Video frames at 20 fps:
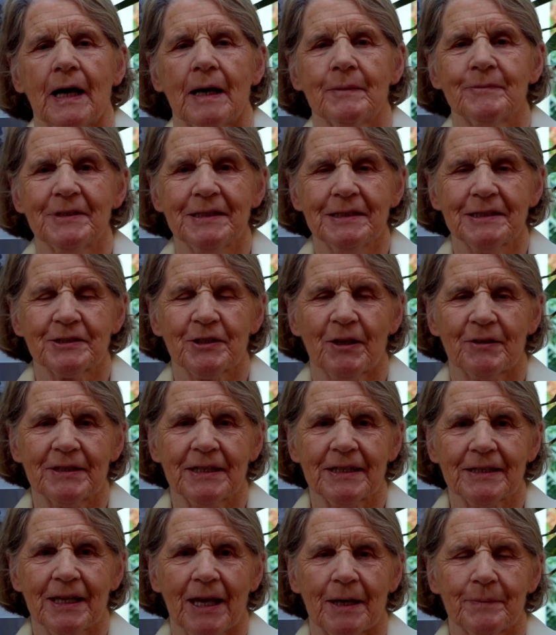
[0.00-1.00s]
I'm really
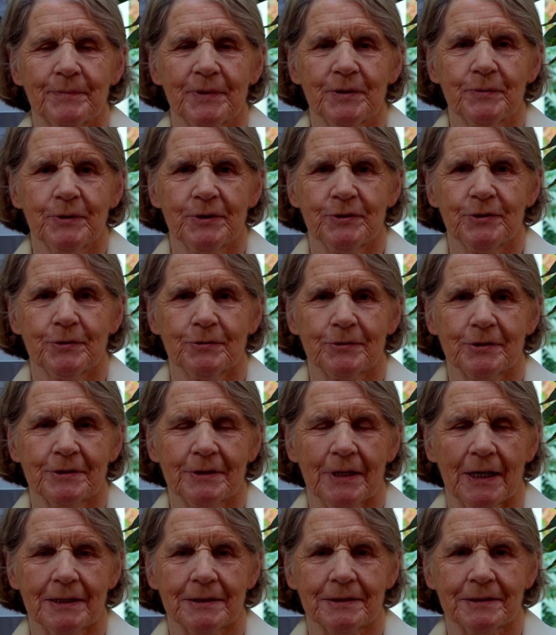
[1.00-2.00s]
sorry I can't be with you
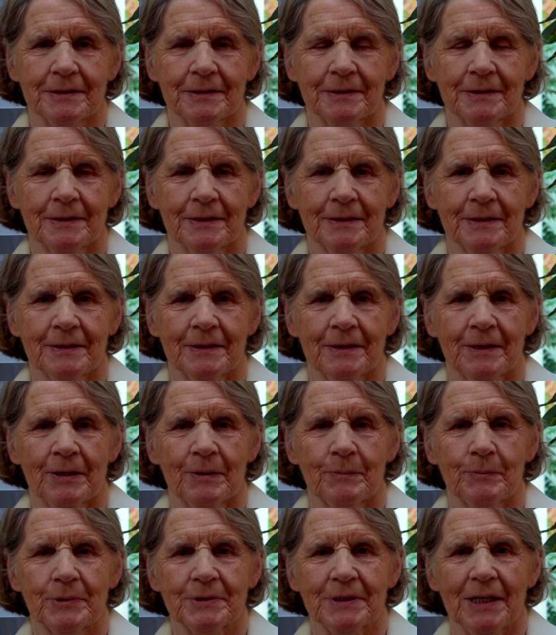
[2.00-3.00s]
tonight,
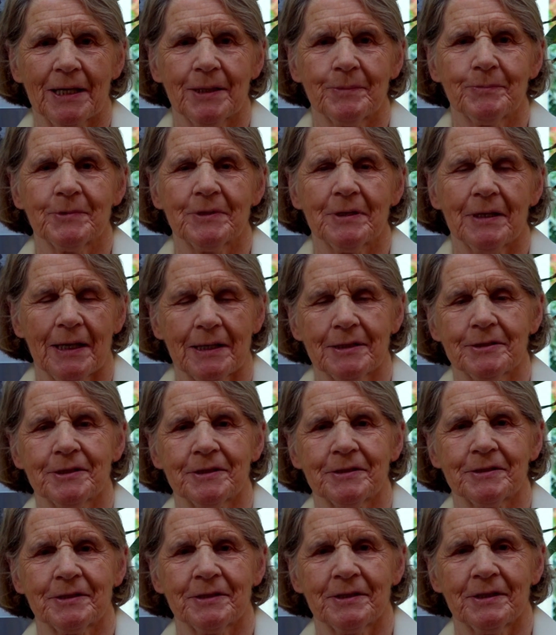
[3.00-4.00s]
but I'm
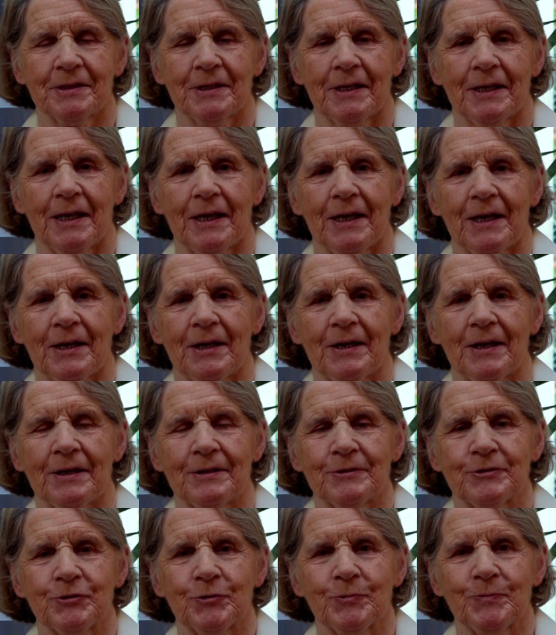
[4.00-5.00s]
delighted
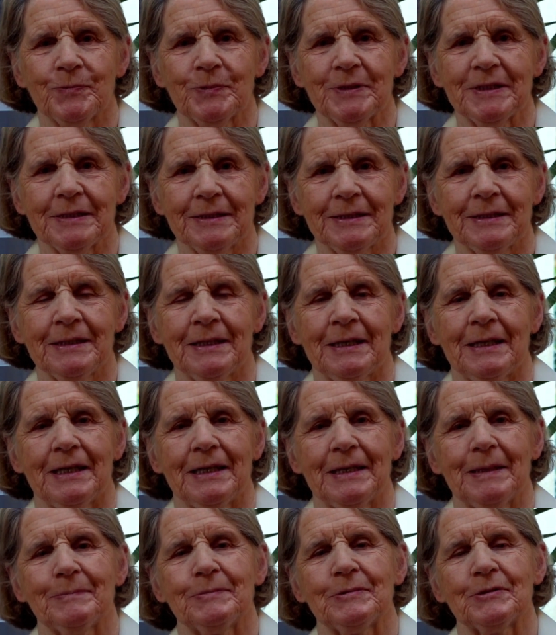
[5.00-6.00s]
to be
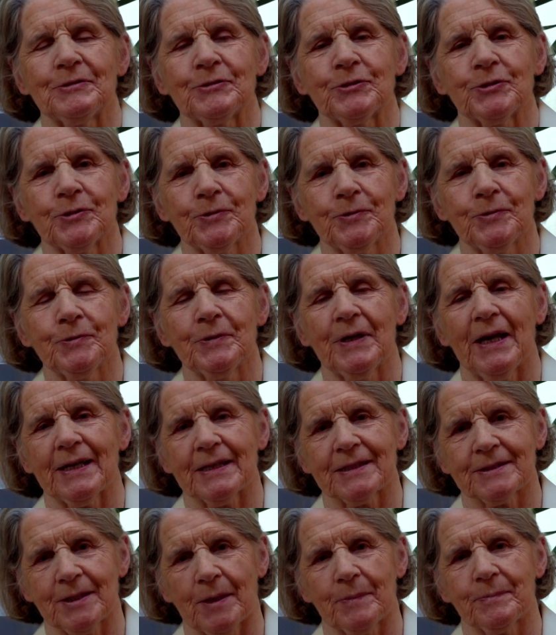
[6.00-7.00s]
able to
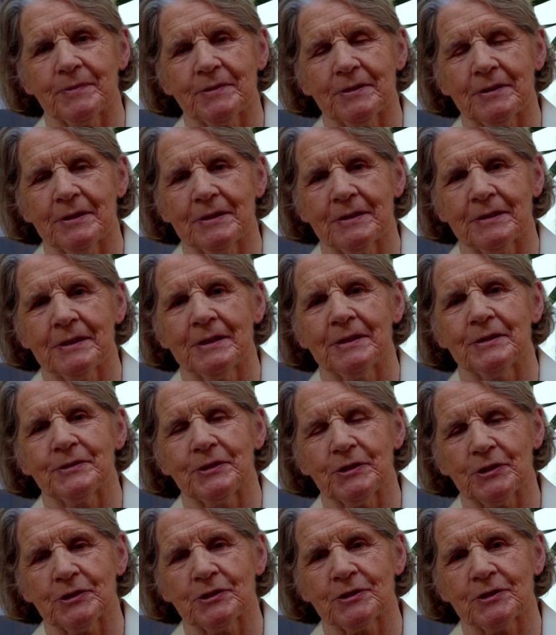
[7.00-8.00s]
accept
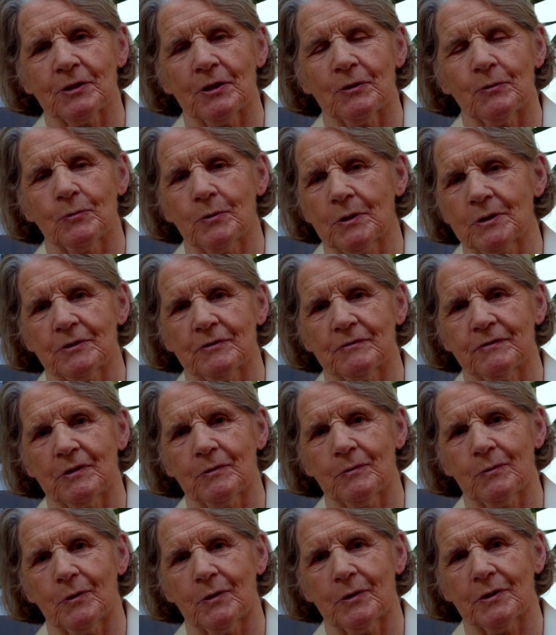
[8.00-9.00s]
this wonderful
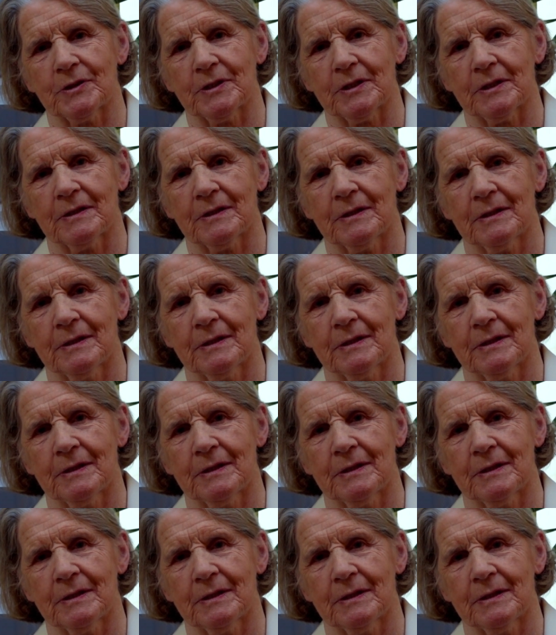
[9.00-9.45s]
award.